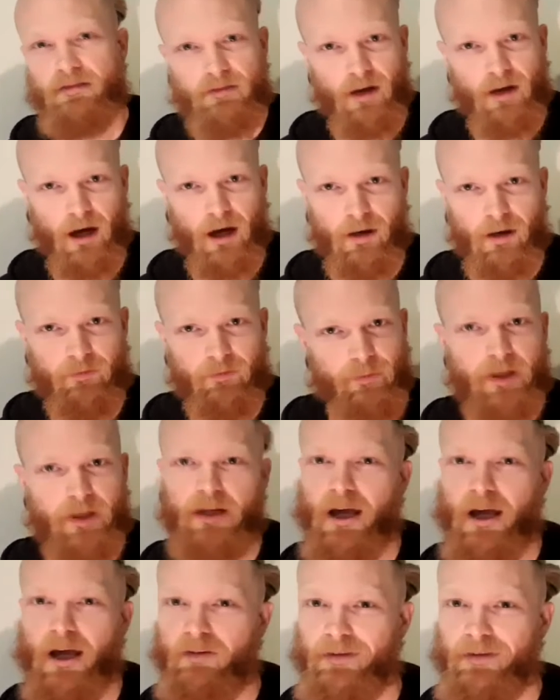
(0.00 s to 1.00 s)
I've
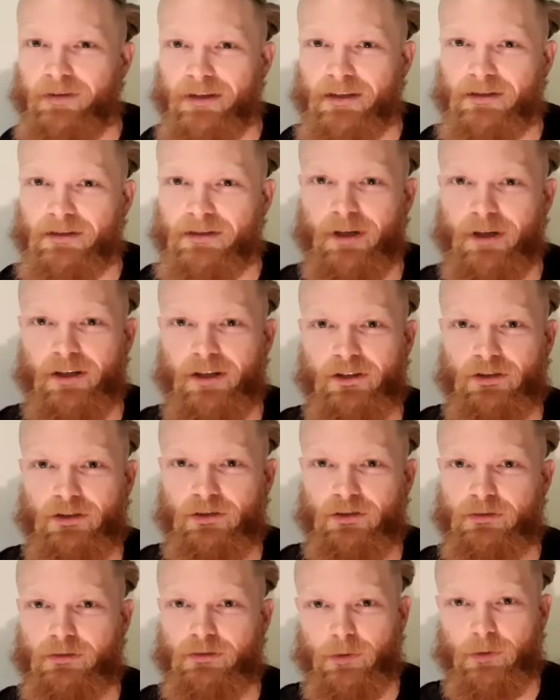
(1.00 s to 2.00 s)
been having some
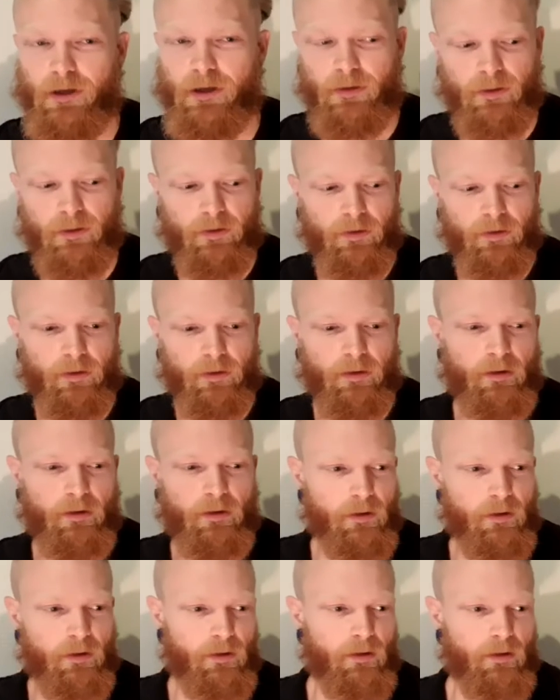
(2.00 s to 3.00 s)
issues with
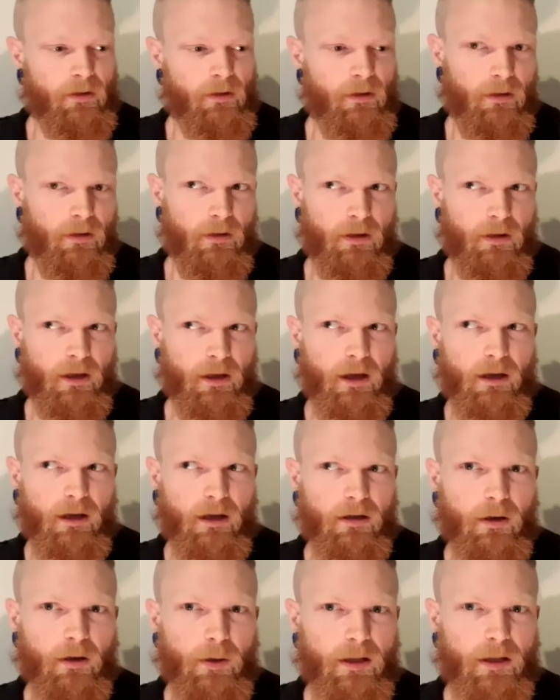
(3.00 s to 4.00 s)
it
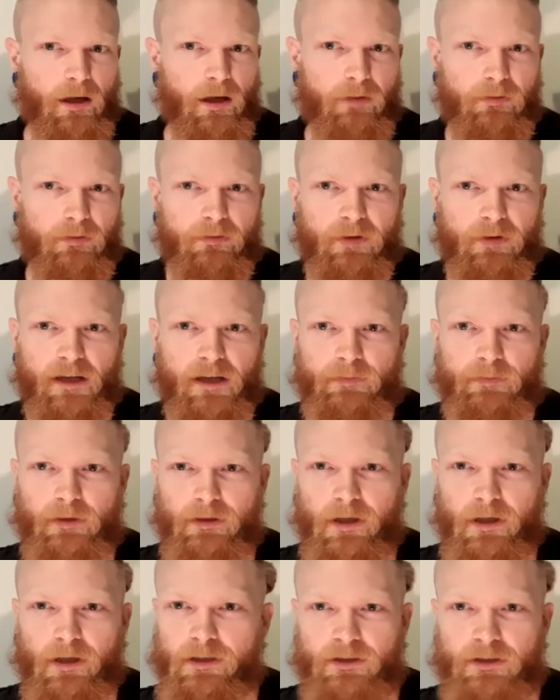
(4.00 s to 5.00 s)
going live on Facebook.
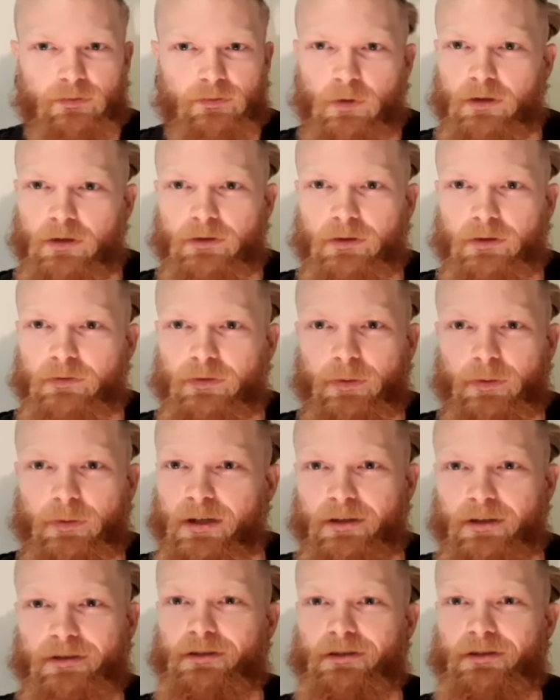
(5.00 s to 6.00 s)
It just won't do it for me.
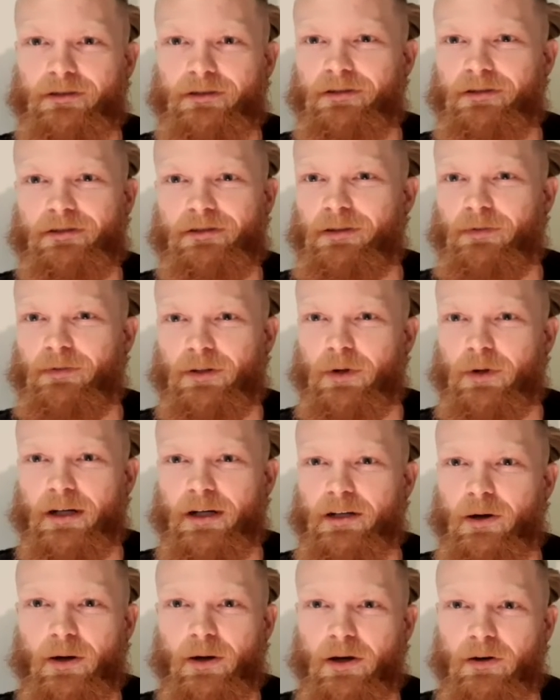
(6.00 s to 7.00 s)
It's something weird going
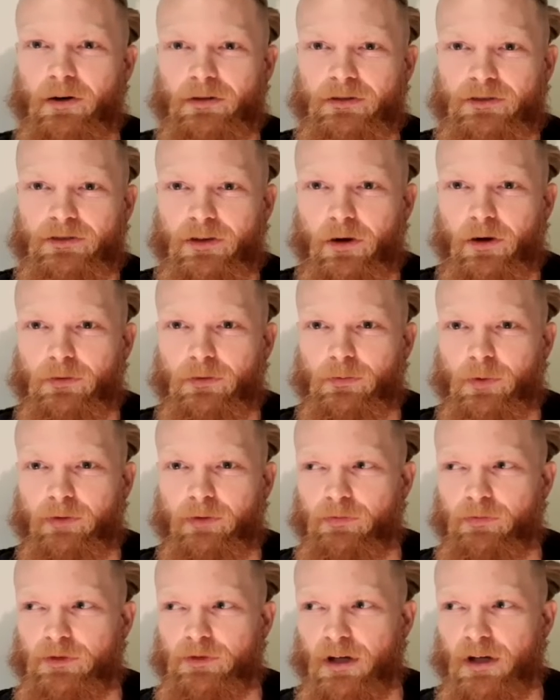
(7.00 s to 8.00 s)
on. So we've
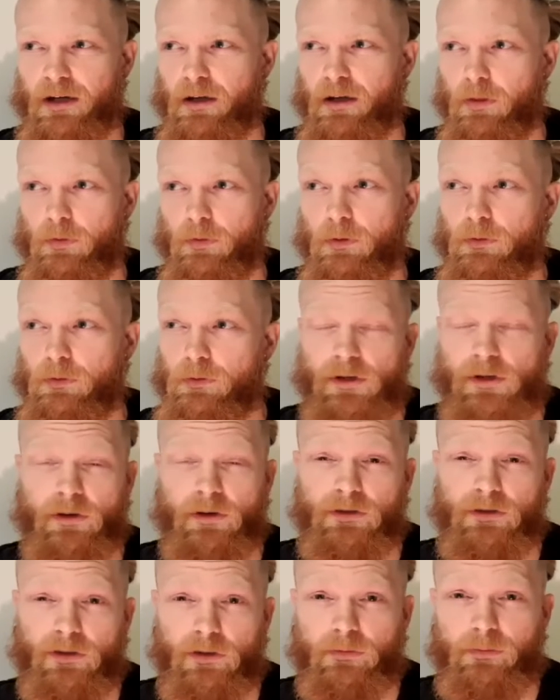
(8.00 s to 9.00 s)
done it through YouTube,
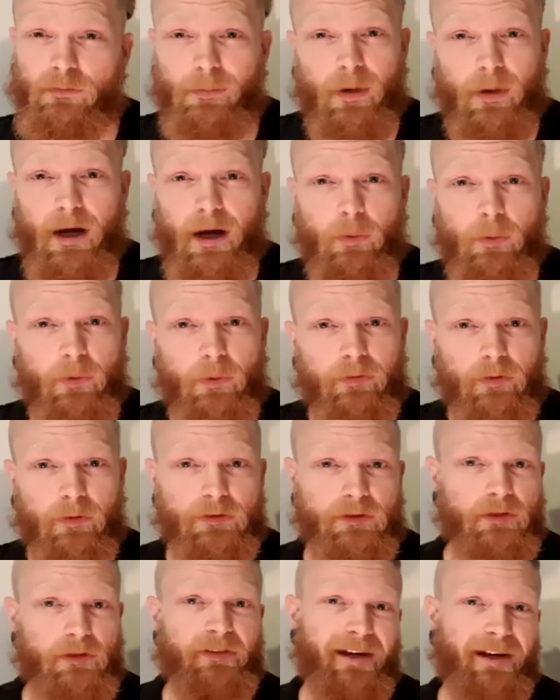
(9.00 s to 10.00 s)
but we've also
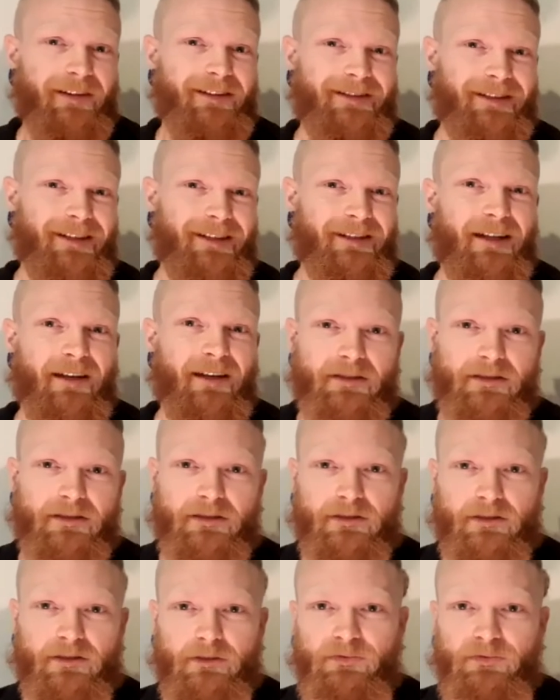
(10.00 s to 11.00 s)
found another
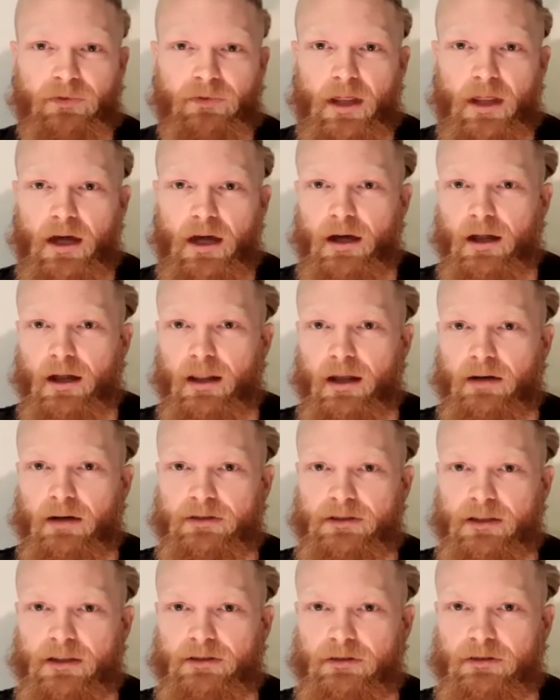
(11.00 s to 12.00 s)
system that allows
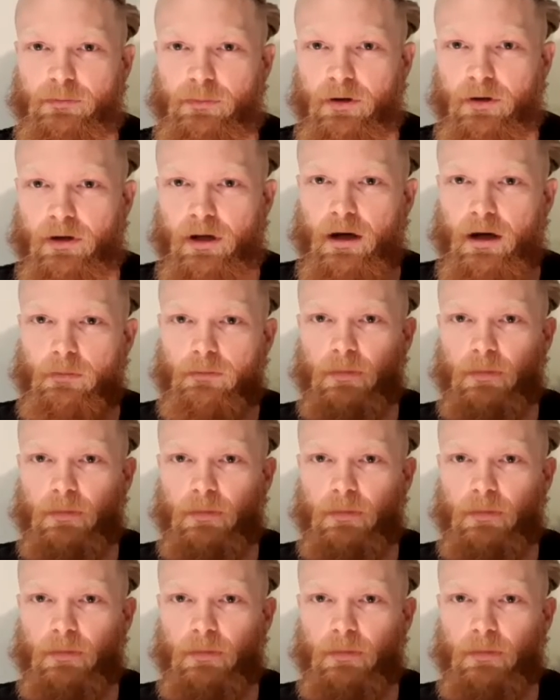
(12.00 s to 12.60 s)
us to put up